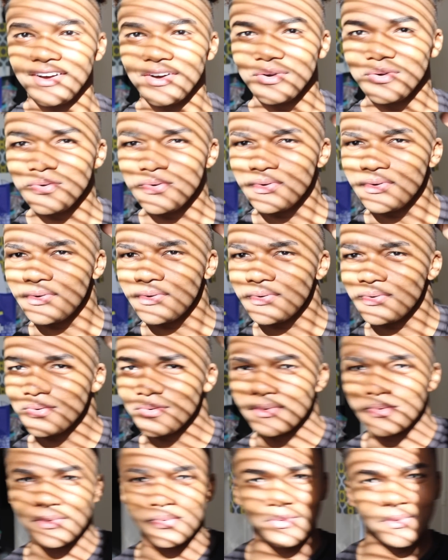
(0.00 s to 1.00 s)

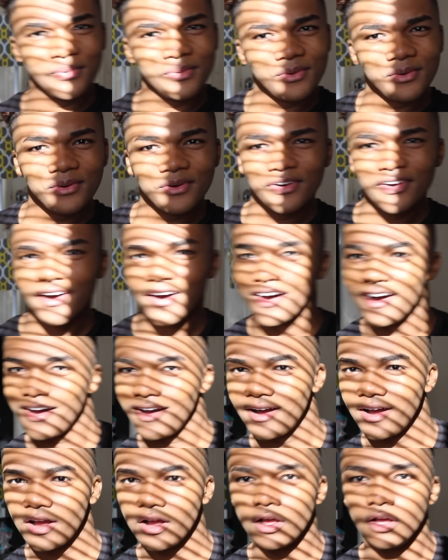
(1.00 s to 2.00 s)
Ooh.
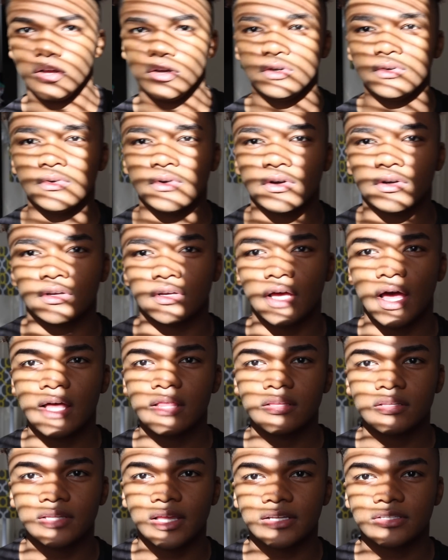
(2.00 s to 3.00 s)
Ooh, I
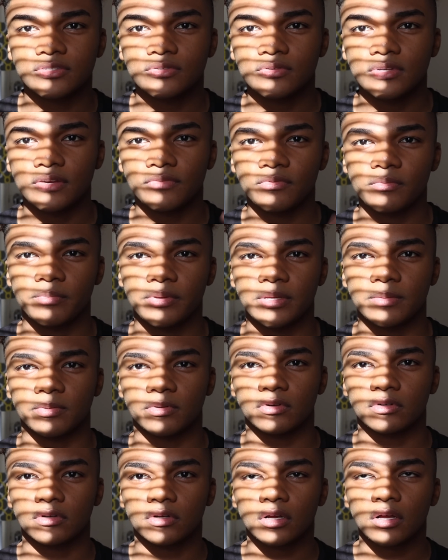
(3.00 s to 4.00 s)
look like 2 different
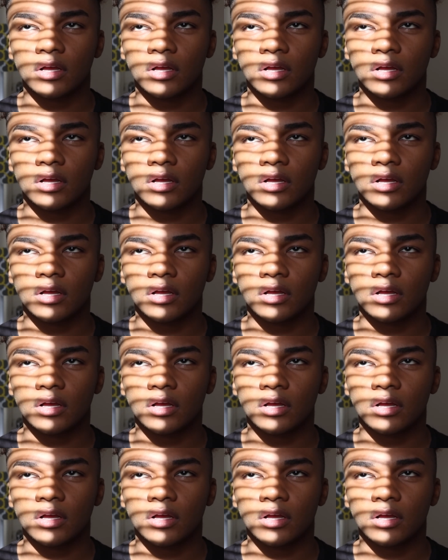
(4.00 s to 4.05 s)
people.